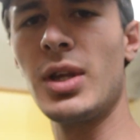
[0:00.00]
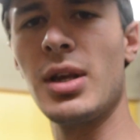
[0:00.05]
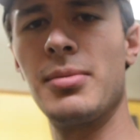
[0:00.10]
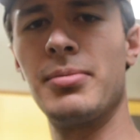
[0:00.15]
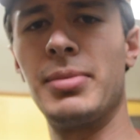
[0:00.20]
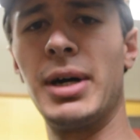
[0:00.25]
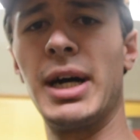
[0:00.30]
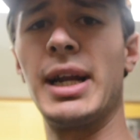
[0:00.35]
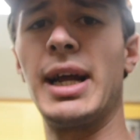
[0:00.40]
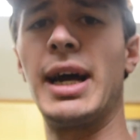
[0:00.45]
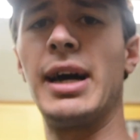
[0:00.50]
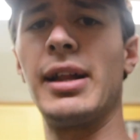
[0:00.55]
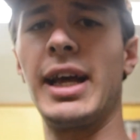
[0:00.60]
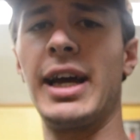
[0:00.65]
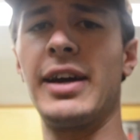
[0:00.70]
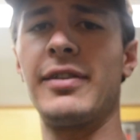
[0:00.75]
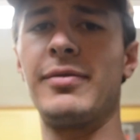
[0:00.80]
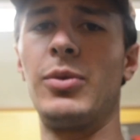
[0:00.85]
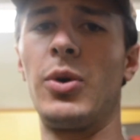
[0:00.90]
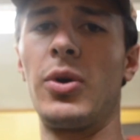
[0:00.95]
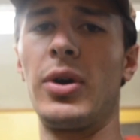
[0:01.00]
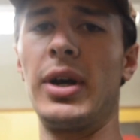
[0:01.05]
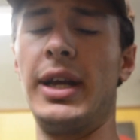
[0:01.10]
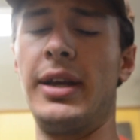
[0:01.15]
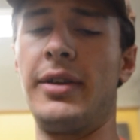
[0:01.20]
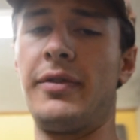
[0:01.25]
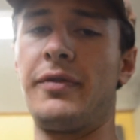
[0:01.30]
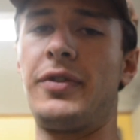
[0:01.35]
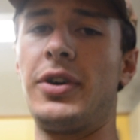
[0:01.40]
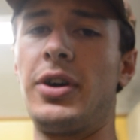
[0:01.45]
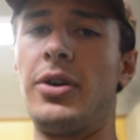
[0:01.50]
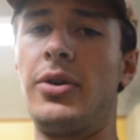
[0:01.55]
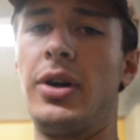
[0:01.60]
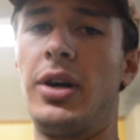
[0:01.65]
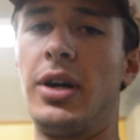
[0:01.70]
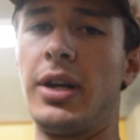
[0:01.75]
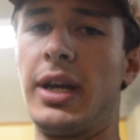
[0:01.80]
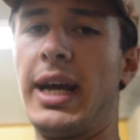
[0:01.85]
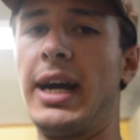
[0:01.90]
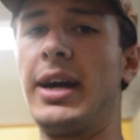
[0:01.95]
But I'll have more info
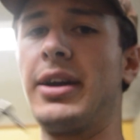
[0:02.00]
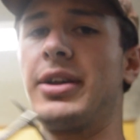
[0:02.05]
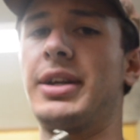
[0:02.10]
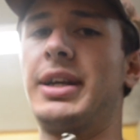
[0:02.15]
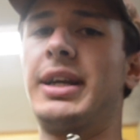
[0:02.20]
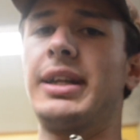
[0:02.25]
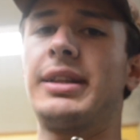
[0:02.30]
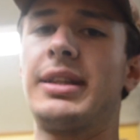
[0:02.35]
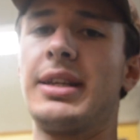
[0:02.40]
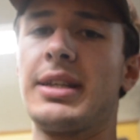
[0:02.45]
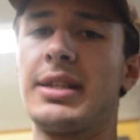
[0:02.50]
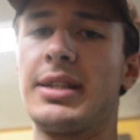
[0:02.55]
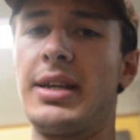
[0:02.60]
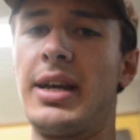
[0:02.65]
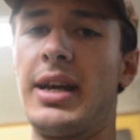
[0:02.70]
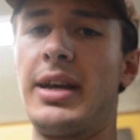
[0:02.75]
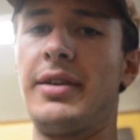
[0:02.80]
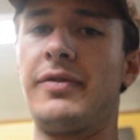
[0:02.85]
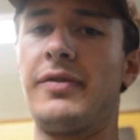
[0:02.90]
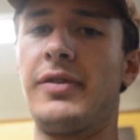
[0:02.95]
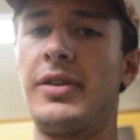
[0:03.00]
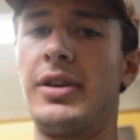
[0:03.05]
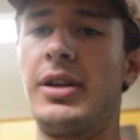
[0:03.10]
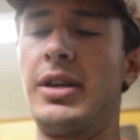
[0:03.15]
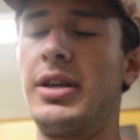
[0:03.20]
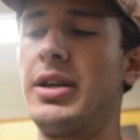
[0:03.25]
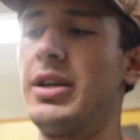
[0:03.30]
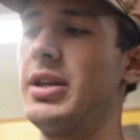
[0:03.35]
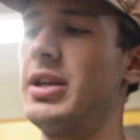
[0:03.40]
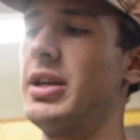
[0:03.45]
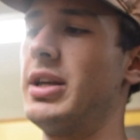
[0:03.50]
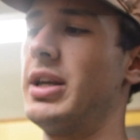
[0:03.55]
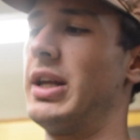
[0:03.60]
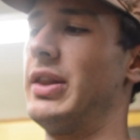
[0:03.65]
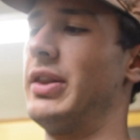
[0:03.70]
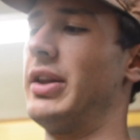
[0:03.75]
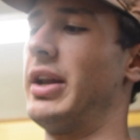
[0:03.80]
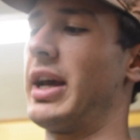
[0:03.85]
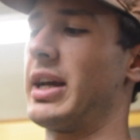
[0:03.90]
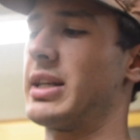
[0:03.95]
on how to get this knife
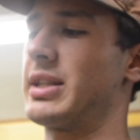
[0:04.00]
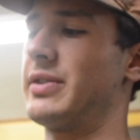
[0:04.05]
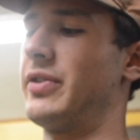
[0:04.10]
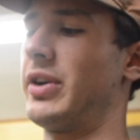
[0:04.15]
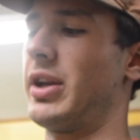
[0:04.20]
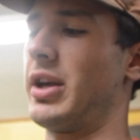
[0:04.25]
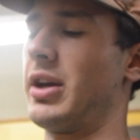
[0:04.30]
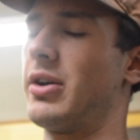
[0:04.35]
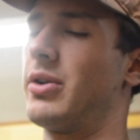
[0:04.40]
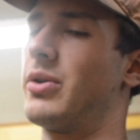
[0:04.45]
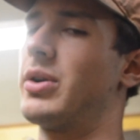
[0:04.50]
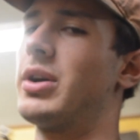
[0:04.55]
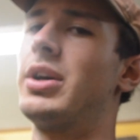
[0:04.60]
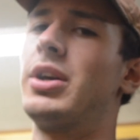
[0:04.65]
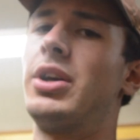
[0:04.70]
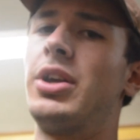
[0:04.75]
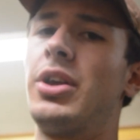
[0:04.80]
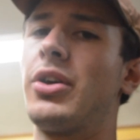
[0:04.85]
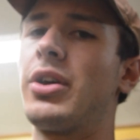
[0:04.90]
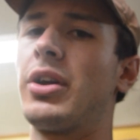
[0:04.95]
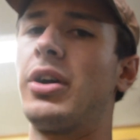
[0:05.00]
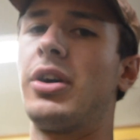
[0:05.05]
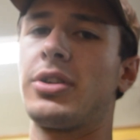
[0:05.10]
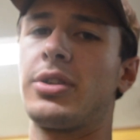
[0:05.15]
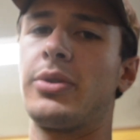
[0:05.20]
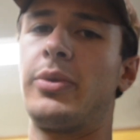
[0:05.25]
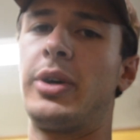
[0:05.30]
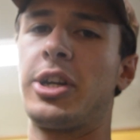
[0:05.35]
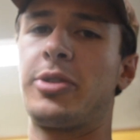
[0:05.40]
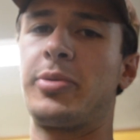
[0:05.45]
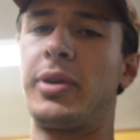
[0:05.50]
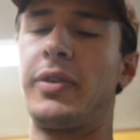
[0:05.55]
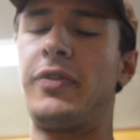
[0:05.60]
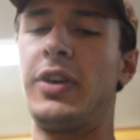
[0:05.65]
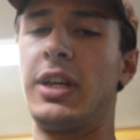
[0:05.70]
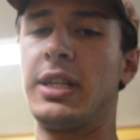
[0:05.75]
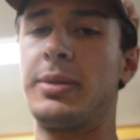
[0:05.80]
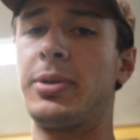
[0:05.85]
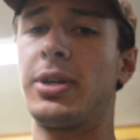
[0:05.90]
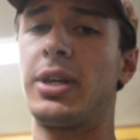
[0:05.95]
in the next video. You can also watch my
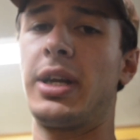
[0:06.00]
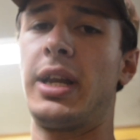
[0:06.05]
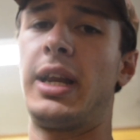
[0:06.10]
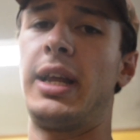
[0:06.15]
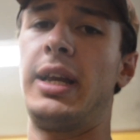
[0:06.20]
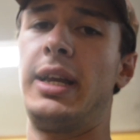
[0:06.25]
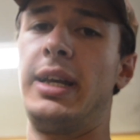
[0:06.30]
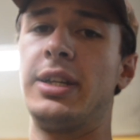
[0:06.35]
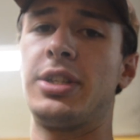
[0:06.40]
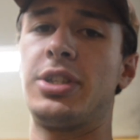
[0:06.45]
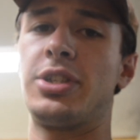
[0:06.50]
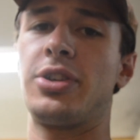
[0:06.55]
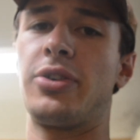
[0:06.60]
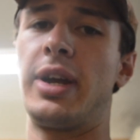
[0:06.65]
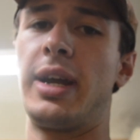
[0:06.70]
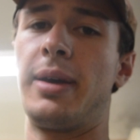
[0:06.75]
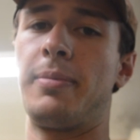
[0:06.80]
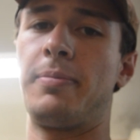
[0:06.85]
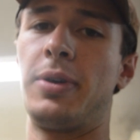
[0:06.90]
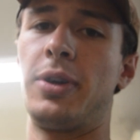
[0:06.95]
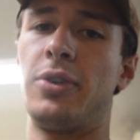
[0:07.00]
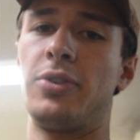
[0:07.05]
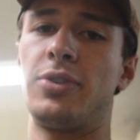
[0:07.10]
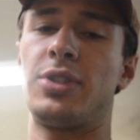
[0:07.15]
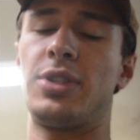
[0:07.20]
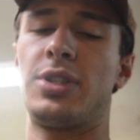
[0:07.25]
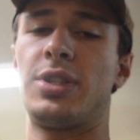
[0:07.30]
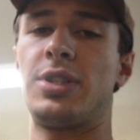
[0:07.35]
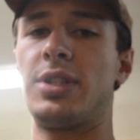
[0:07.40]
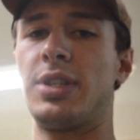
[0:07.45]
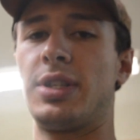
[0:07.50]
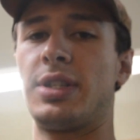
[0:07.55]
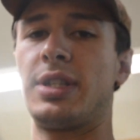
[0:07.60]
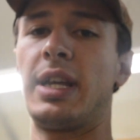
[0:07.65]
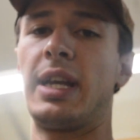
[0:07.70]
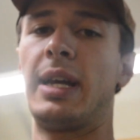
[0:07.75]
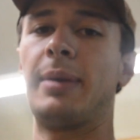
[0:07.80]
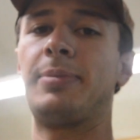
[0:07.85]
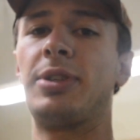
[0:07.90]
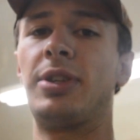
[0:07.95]
Facebook and Instagram posts to
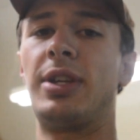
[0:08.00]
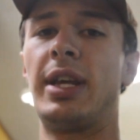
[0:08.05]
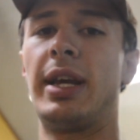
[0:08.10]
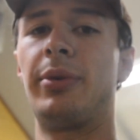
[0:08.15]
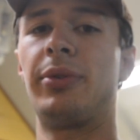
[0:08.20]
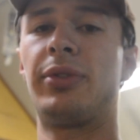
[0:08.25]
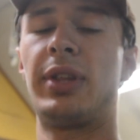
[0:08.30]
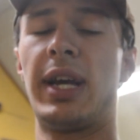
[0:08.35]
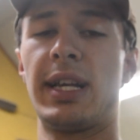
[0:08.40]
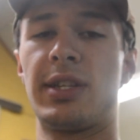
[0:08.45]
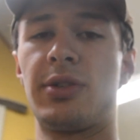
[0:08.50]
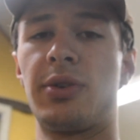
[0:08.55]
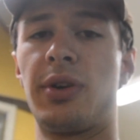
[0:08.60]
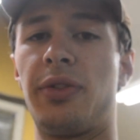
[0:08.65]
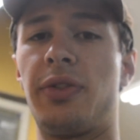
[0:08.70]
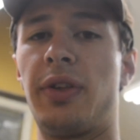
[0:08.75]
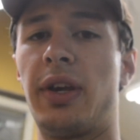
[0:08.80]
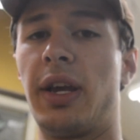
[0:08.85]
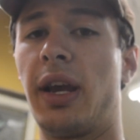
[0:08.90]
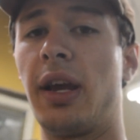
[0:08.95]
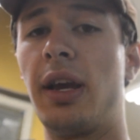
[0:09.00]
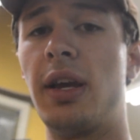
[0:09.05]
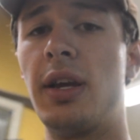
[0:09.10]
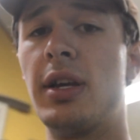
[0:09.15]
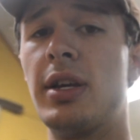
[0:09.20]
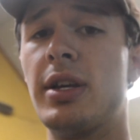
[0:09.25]
stay up to date with that sort of thing.